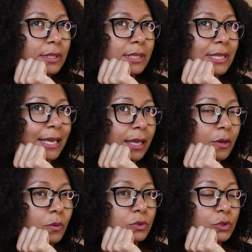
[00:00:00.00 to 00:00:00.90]

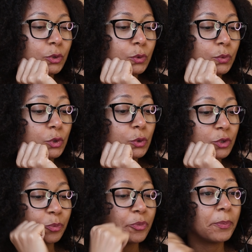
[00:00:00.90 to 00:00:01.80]
think or do you use
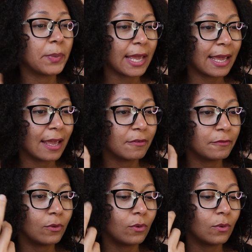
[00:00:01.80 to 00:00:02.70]
to prepare
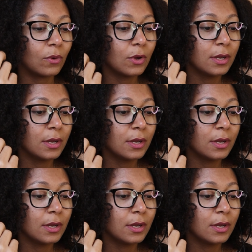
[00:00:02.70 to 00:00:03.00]
for